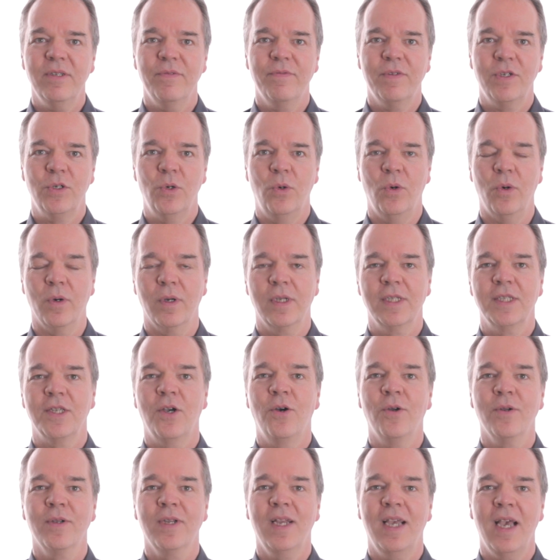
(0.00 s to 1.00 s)
of talks
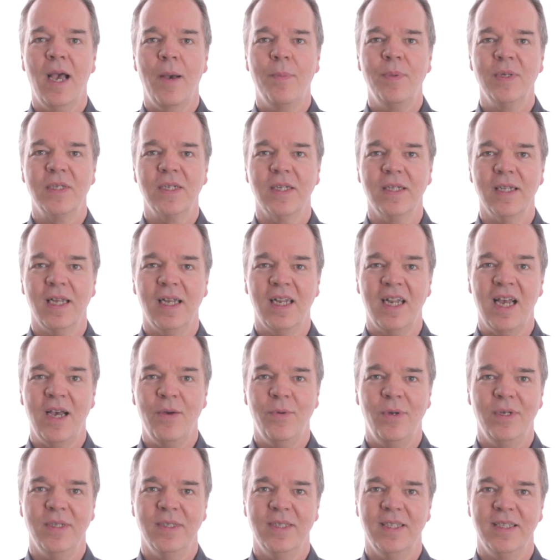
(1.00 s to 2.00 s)
on capital
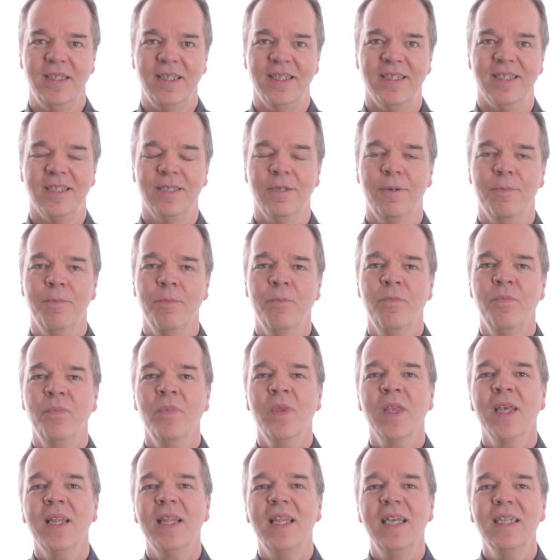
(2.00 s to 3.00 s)
allowances.
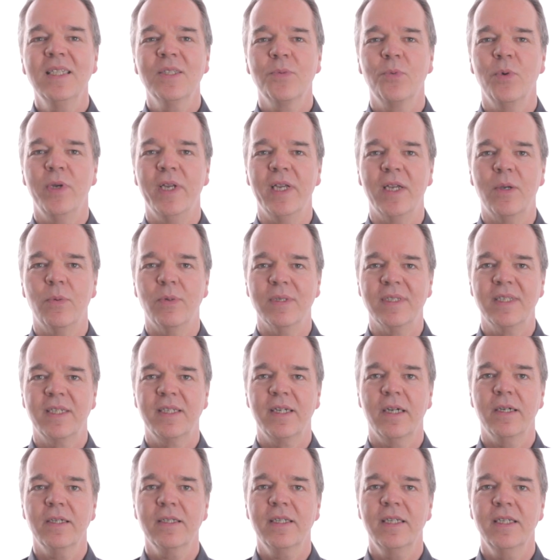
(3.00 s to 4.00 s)
This week we're
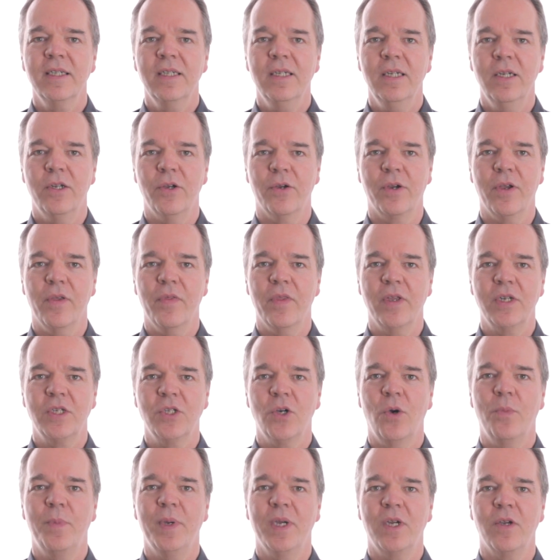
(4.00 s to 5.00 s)
starting to look at the
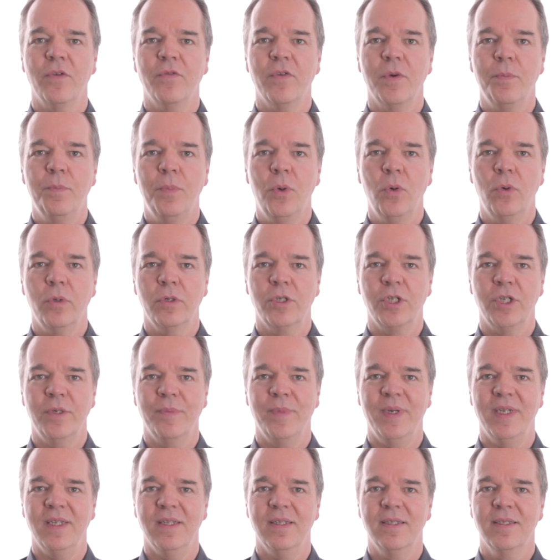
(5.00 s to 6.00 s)
topic of
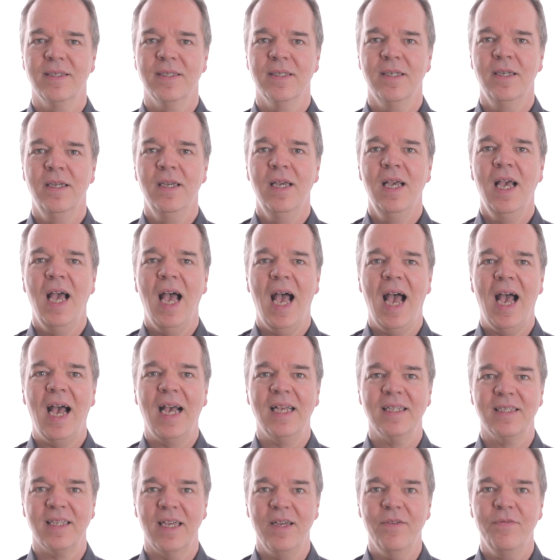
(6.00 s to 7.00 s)
apportionments.
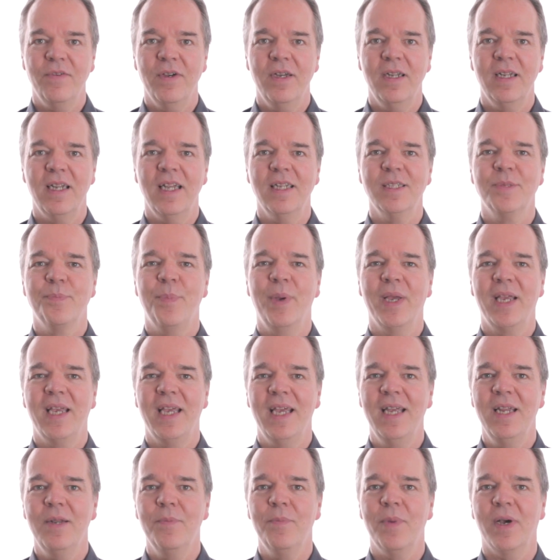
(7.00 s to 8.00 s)
As ever, let's
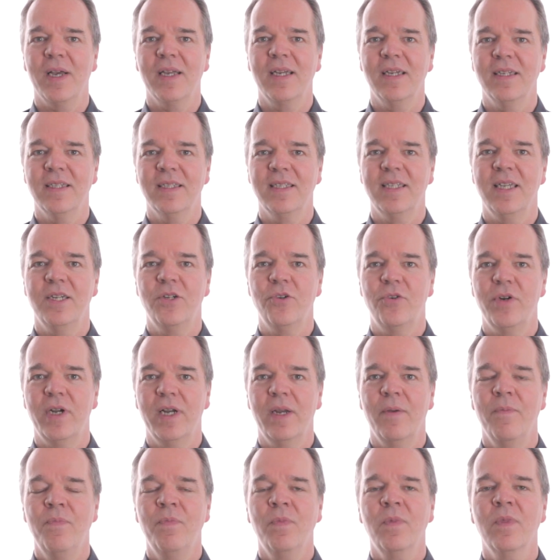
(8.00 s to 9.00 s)
begin by
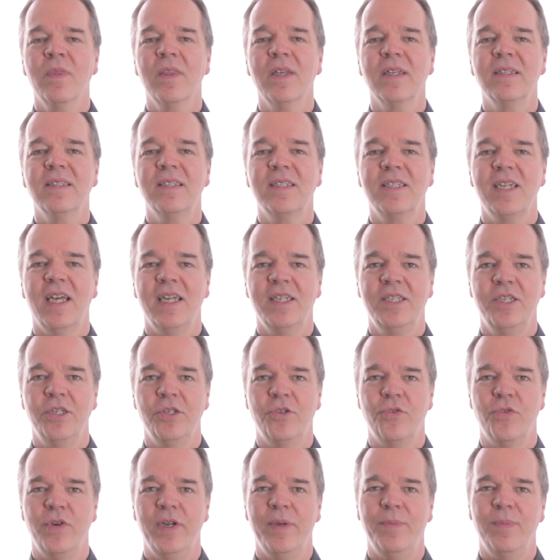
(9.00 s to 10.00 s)
considering the
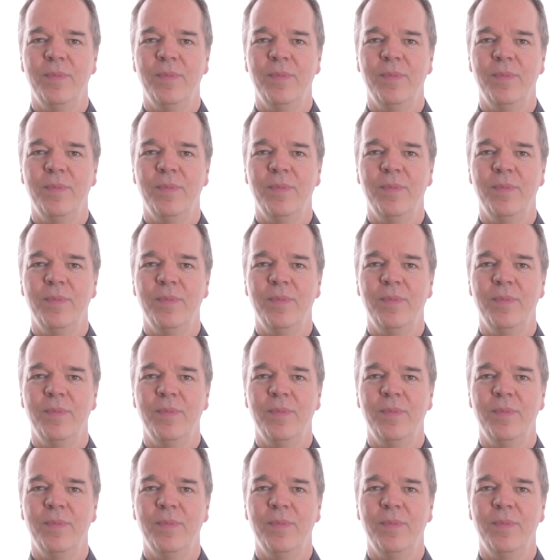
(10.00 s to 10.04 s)
statutory